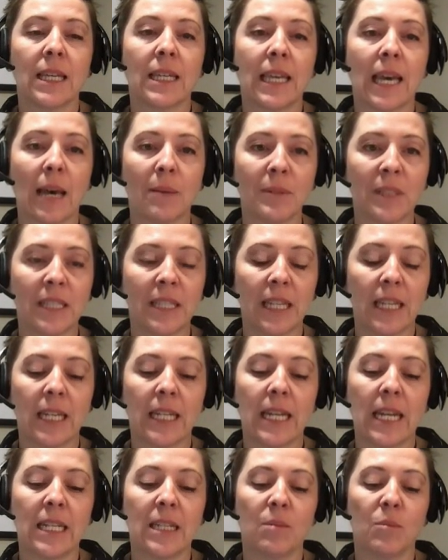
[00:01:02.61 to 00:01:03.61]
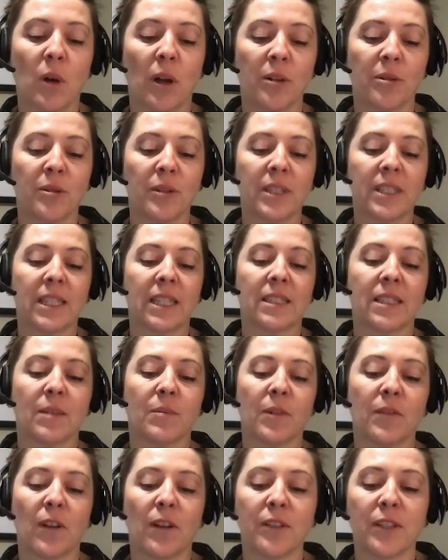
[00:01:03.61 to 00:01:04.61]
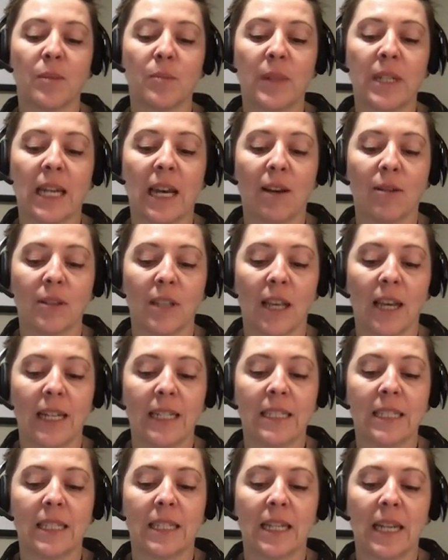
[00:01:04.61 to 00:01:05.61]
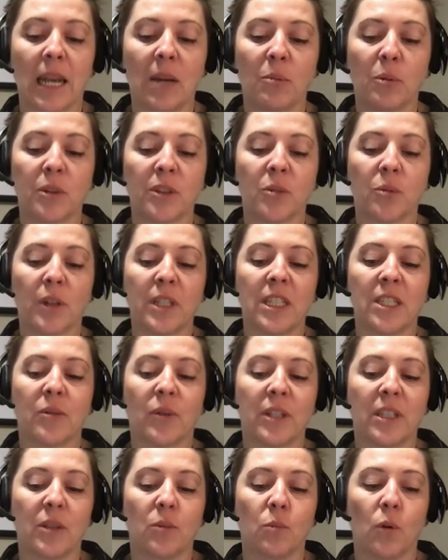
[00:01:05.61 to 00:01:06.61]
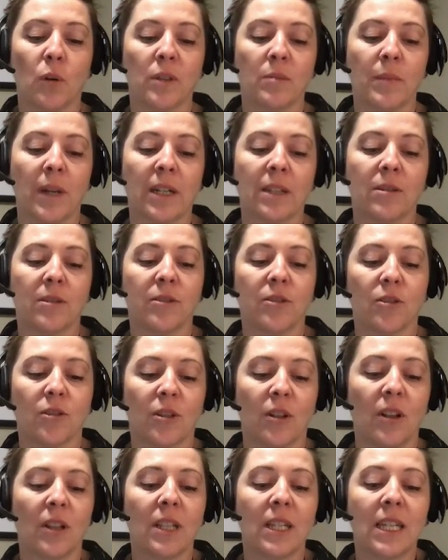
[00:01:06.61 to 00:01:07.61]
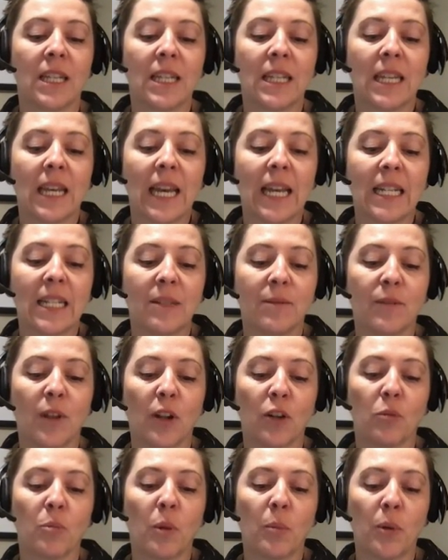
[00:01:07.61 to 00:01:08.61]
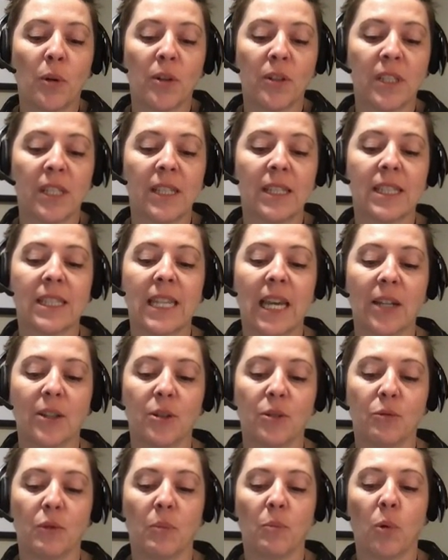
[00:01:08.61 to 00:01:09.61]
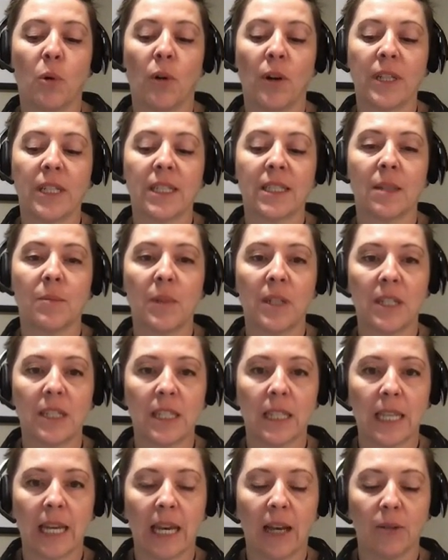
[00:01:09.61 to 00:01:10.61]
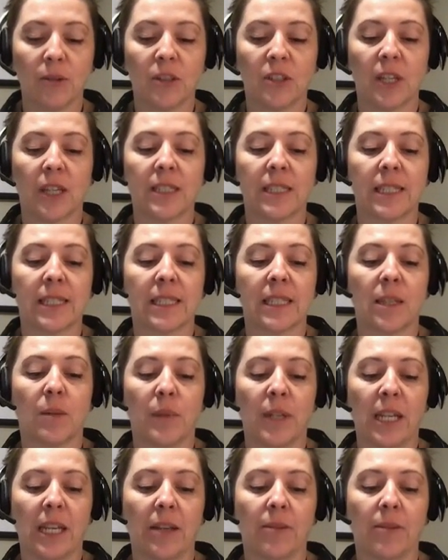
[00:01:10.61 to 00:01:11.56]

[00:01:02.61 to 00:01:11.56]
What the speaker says: Gaps in the Canadian monitoring system have also been outlined in an April 2020 World Medical Journal and in the Vulnerable Persons Standard Report submitted to the House Justice Committee.